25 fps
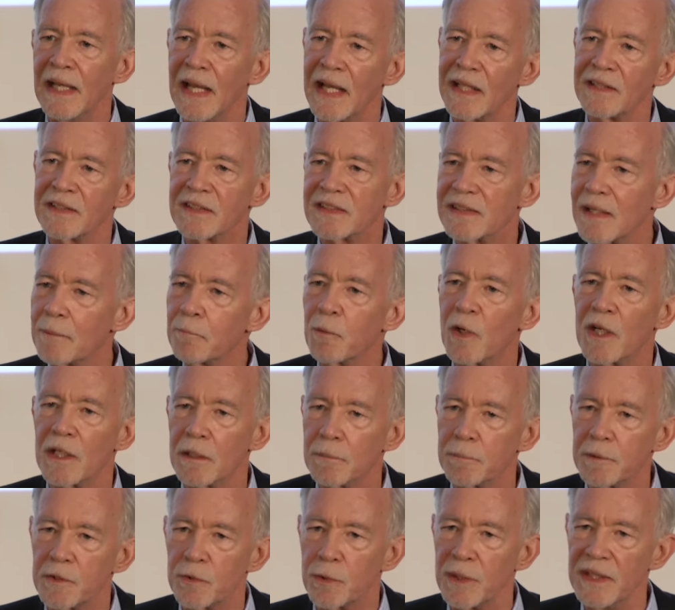And
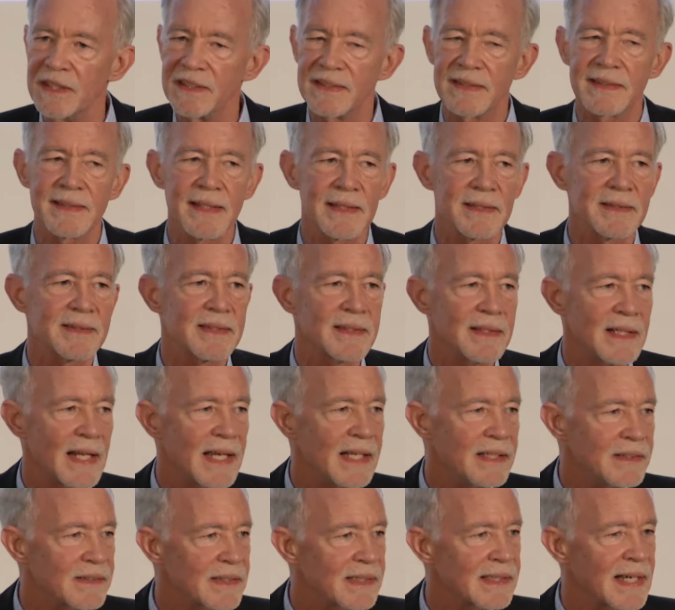somewhere between six and
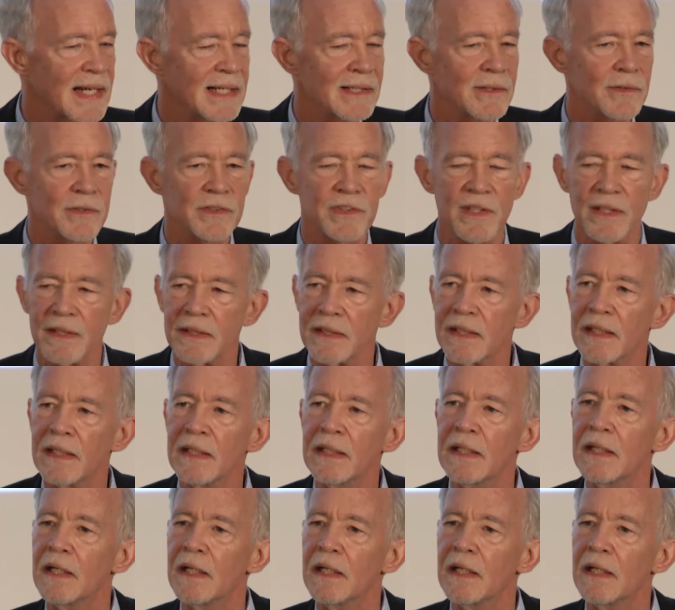eight thousand